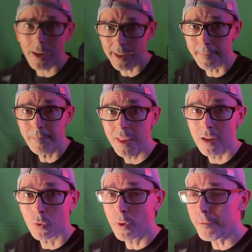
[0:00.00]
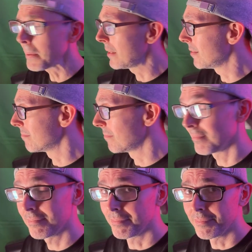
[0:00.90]
way, we've been,
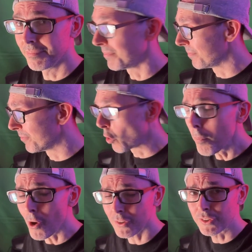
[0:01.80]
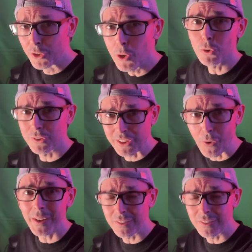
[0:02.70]
Roblox news going